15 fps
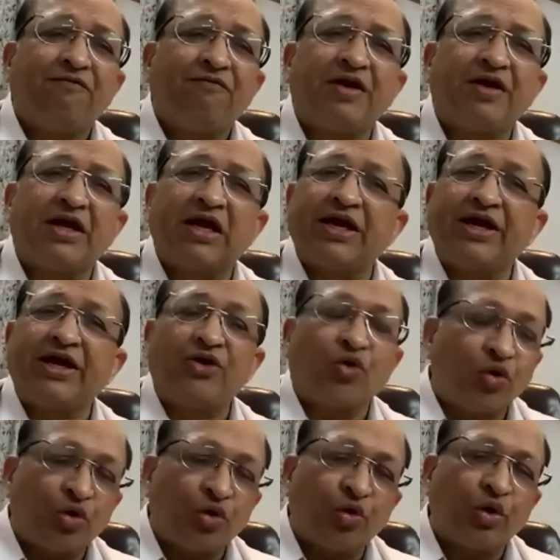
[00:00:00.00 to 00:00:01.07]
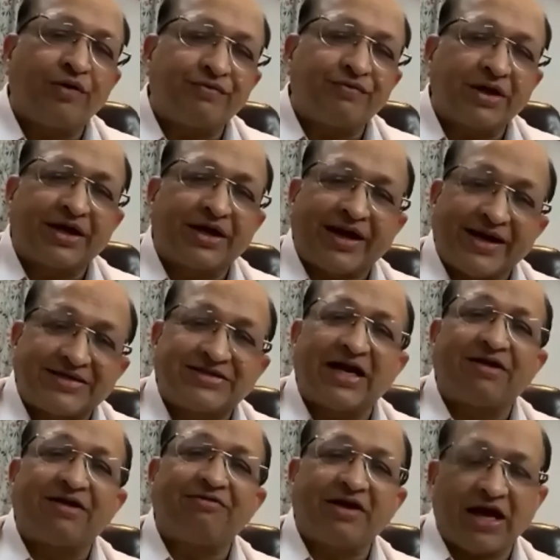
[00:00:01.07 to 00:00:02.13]
We really don't know if the kits
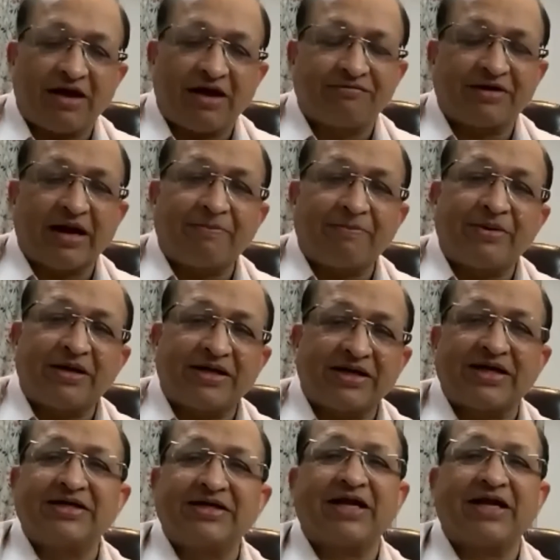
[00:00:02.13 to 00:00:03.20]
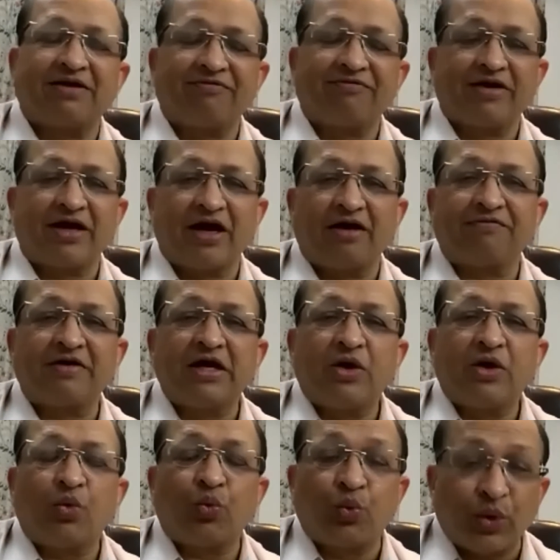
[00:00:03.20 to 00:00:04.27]
that we have, the rapid kits that we have,
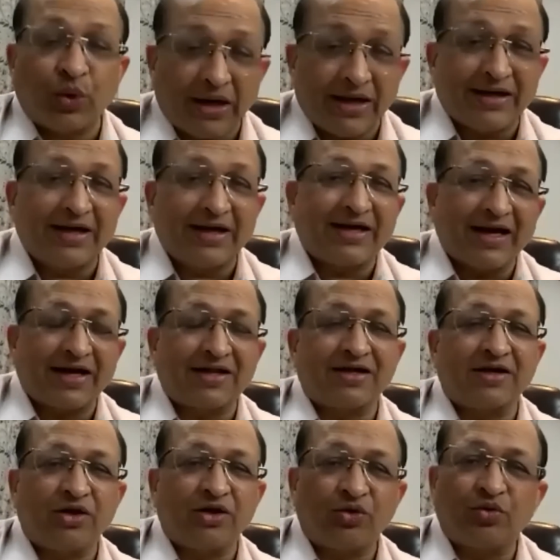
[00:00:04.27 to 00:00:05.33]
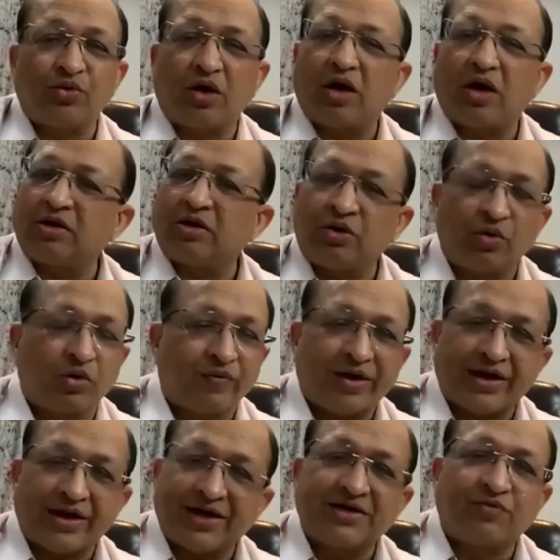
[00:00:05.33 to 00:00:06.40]
will detect the newer
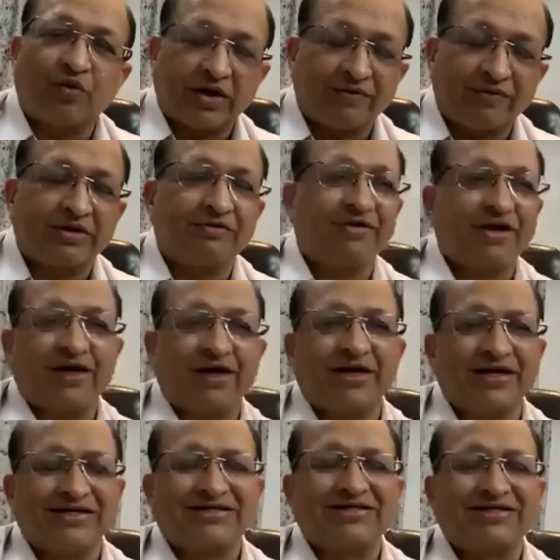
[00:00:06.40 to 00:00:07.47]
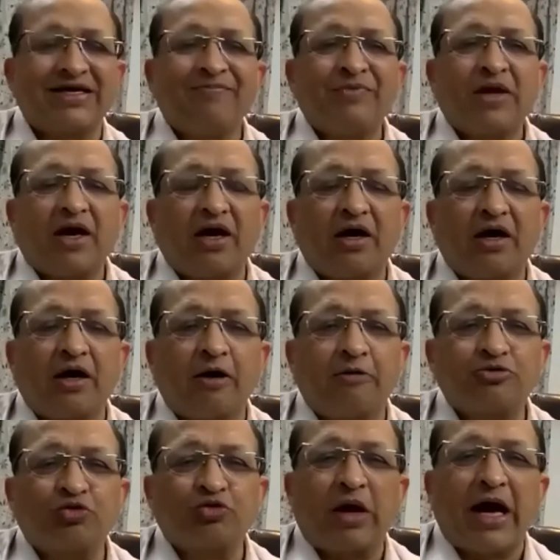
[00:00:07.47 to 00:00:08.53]
variant, whatever the variant is.
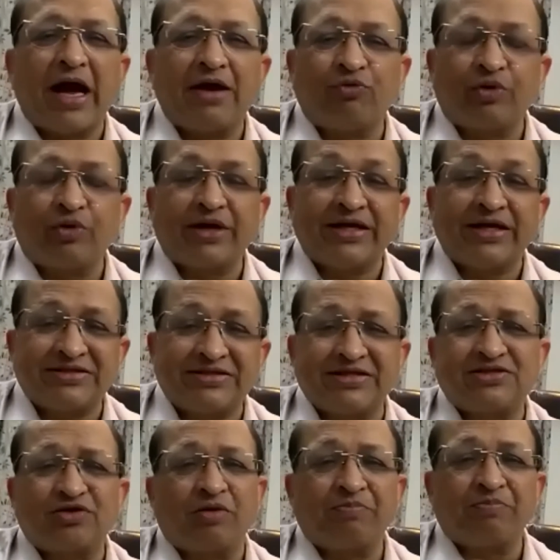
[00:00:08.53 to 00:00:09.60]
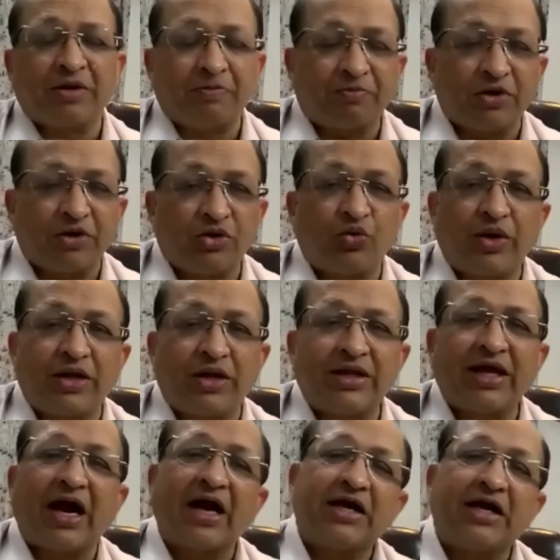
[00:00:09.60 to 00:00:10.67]
So I would insist on people doing
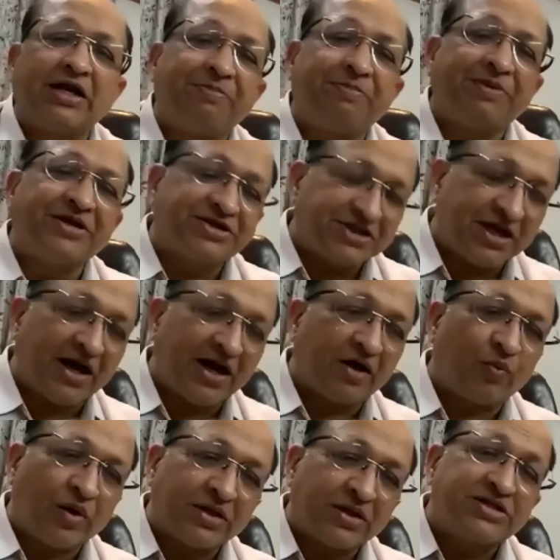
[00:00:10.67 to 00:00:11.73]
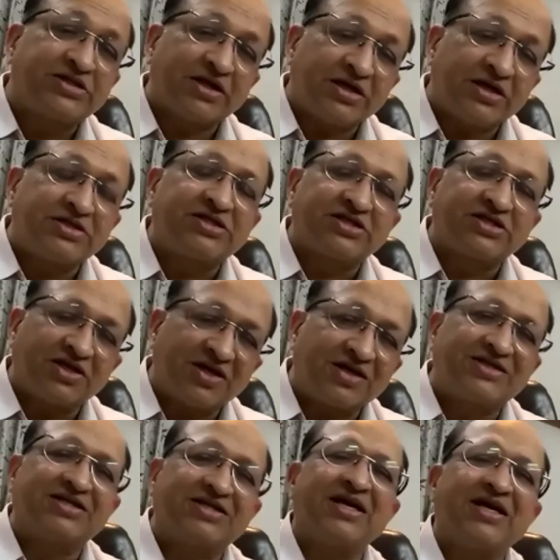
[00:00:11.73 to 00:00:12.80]
the RT-PCR once a
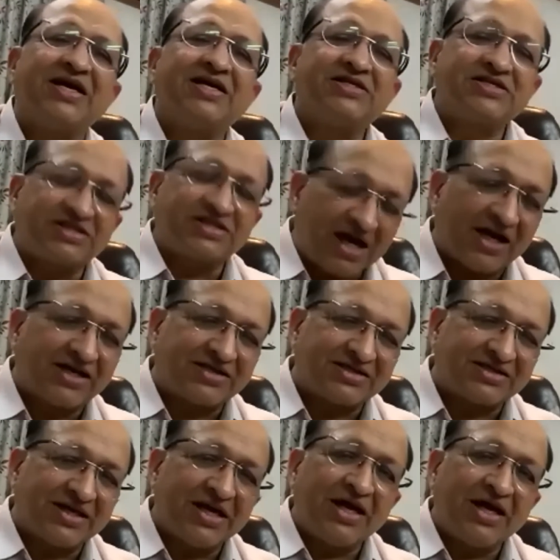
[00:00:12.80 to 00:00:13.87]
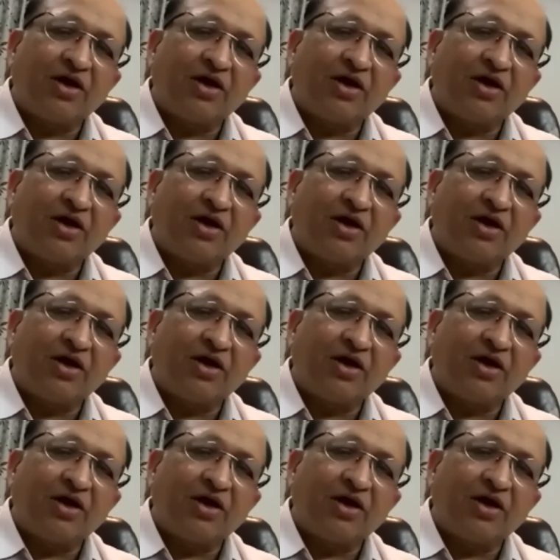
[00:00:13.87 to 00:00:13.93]
surge starts.